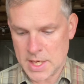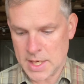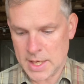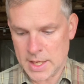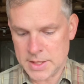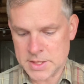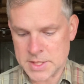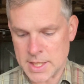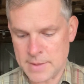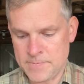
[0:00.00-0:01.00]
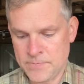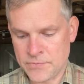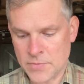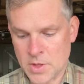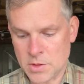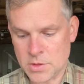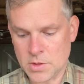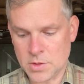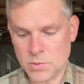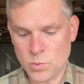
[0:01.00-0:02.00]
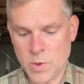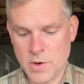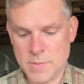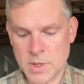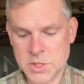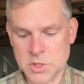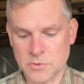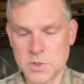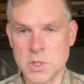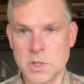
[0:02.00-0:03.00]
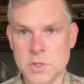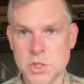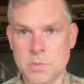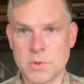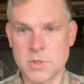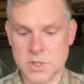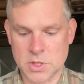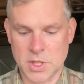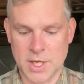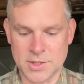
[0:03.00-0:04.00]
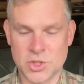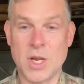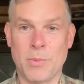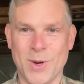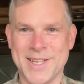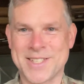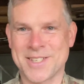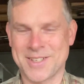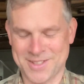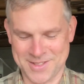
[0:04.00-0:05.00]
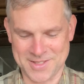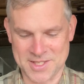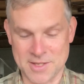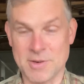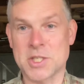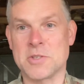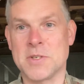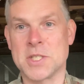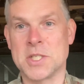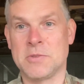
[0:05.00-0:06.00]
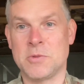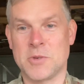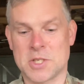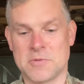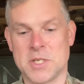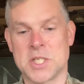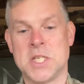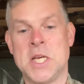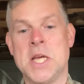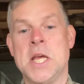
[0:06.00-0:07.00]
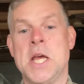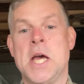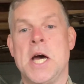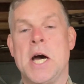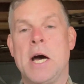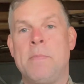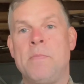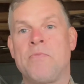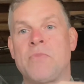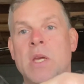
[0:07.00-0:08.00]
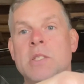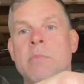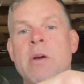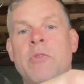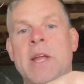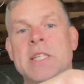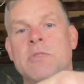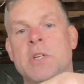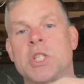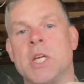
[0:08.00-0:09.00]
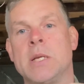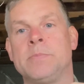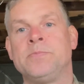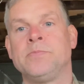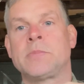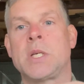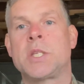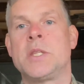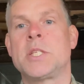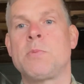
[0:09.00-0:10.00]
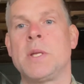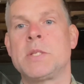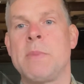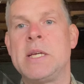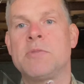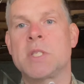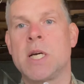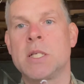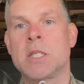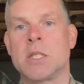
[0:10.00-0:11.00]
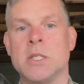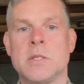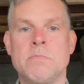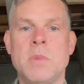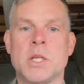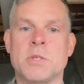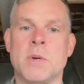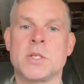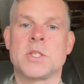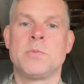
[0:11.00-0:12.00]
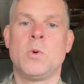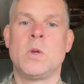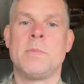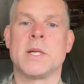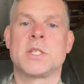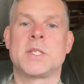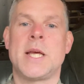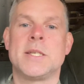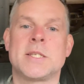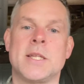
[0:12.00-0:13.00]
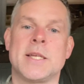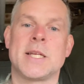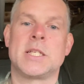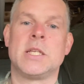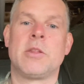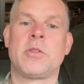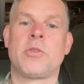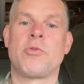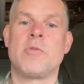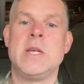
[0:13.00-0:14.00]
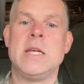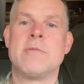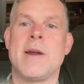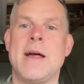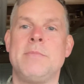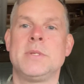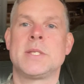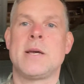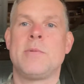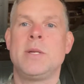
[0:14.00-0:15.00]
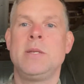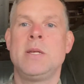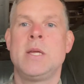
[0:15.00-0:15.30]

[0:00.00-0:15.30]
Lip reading: And where I most often use cheb weights, I can't say the Russian version, full Russian version, is in my finesse fishing. So this one's made of tungsten. It's much, much smaller, much denser. That's actually 3 grams, that one.